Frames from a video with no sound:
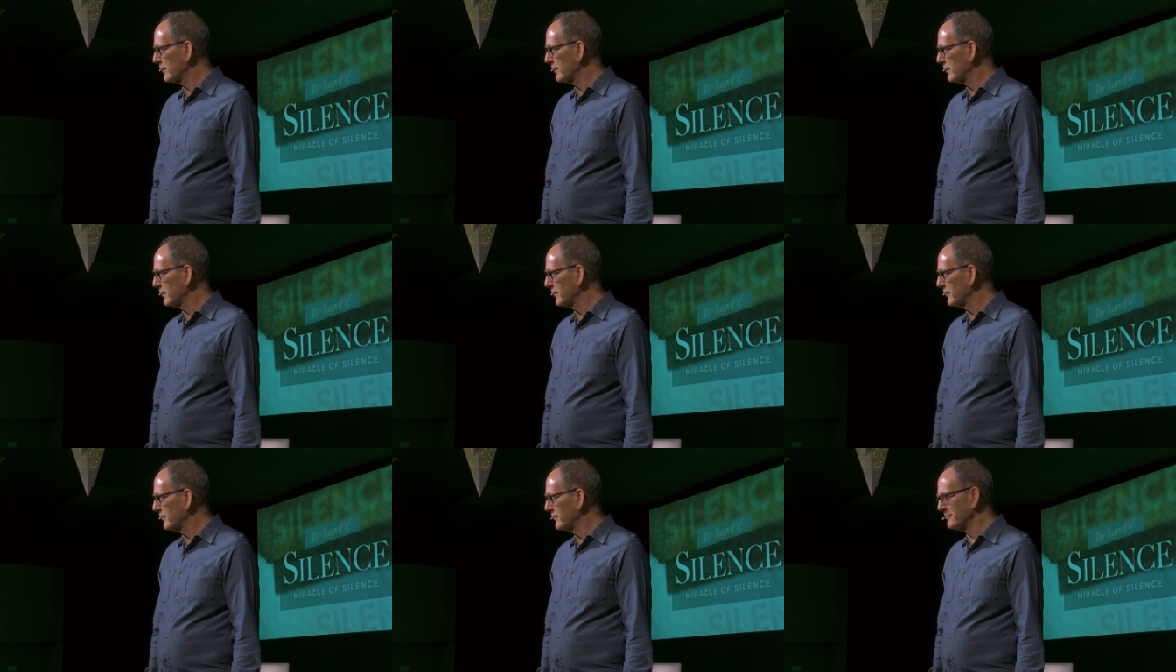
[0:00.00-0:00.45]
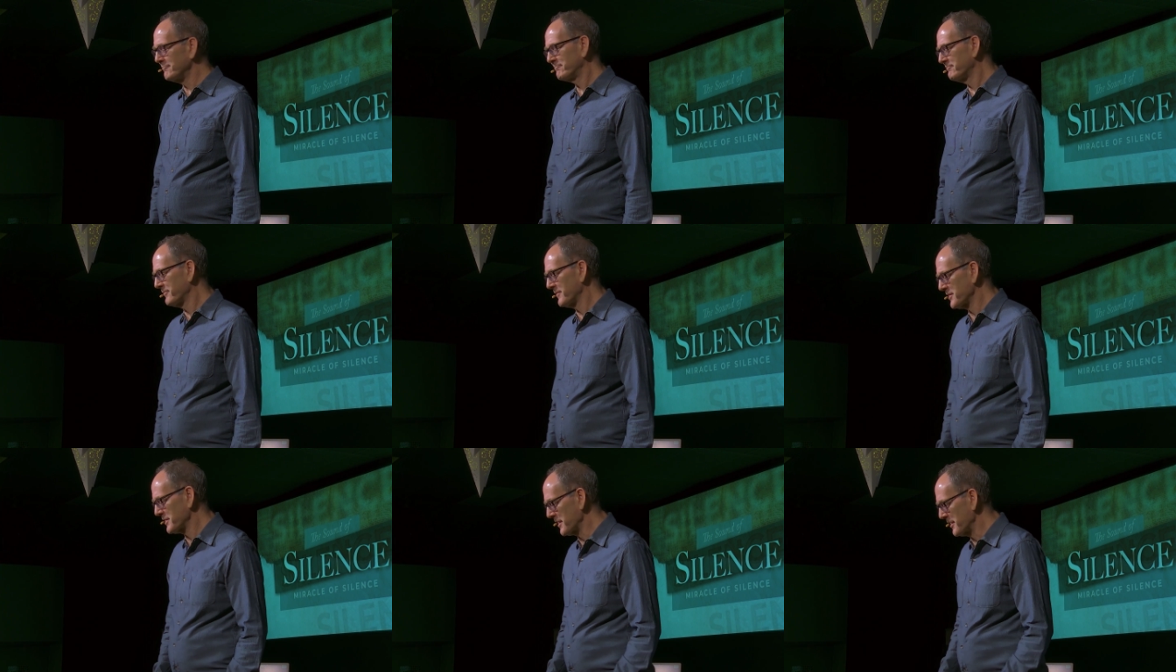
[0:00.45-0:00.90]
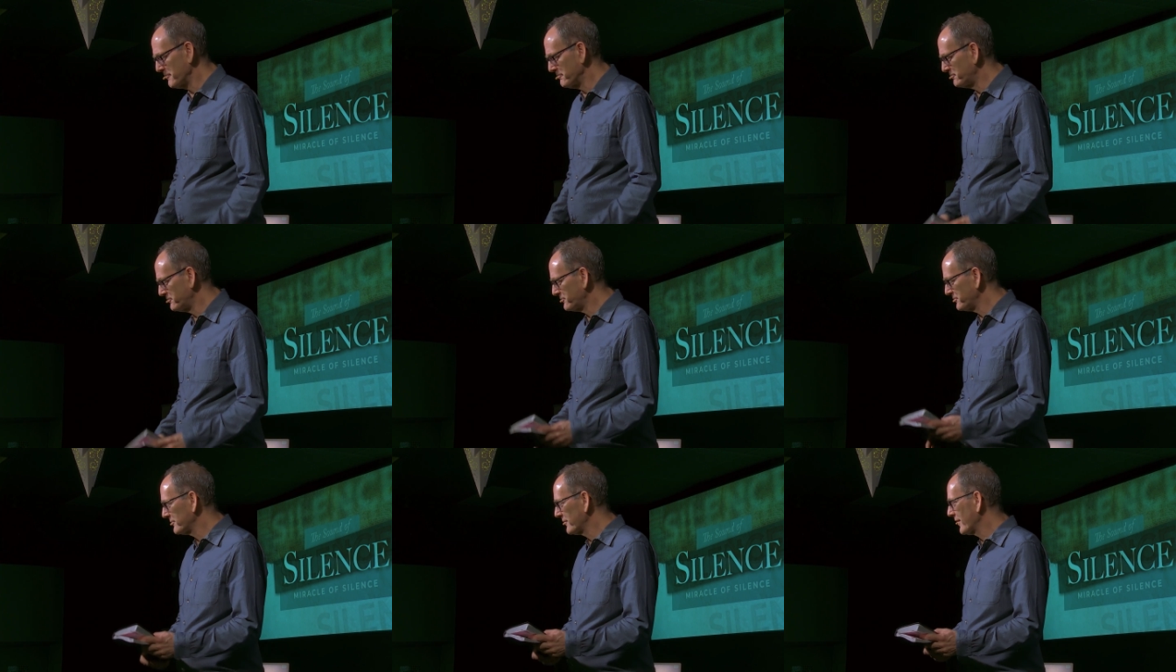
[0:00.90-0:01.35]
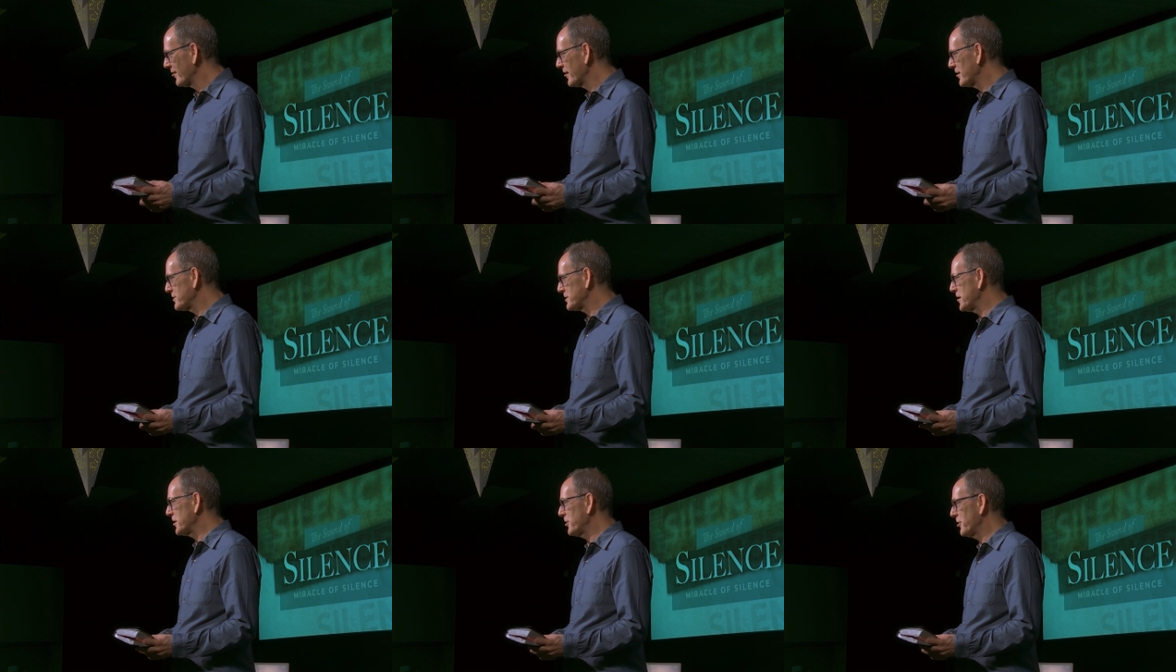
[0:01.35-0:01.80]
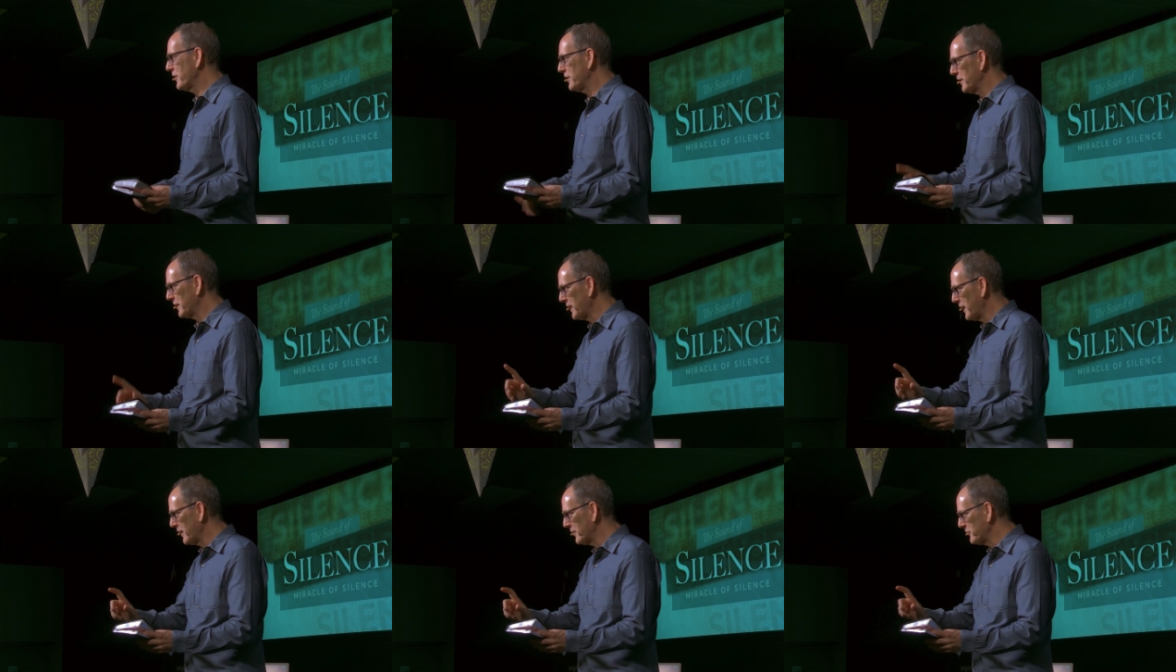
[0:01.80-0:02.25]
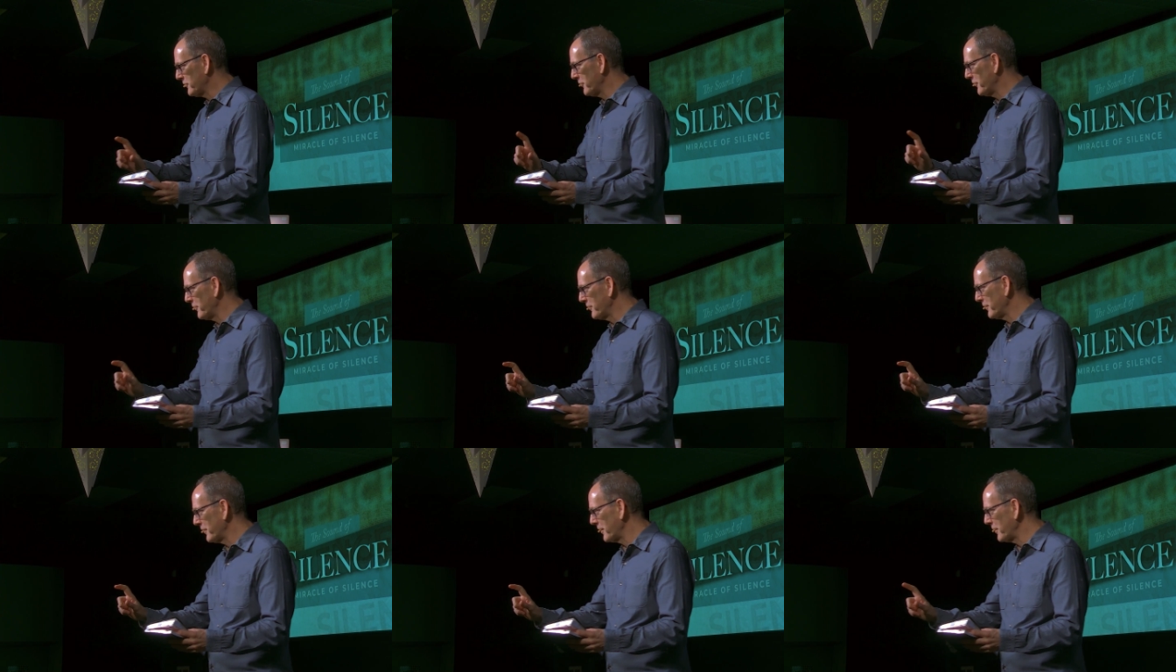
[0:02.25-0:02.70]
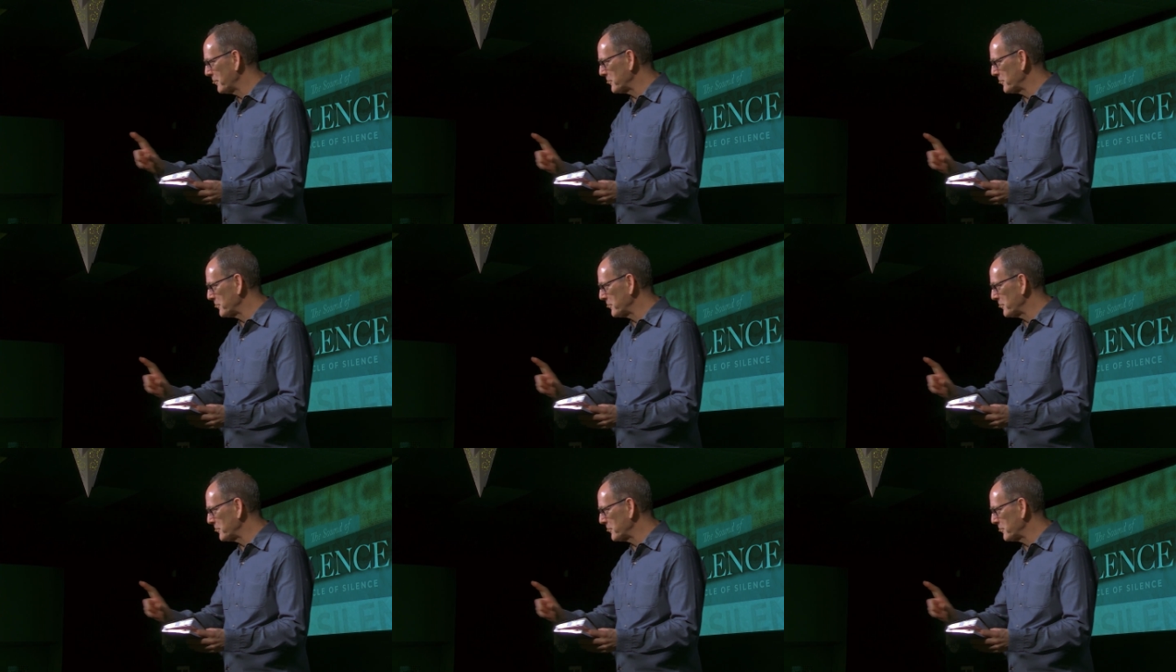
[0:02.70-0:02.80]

it's good because I know how to cancel on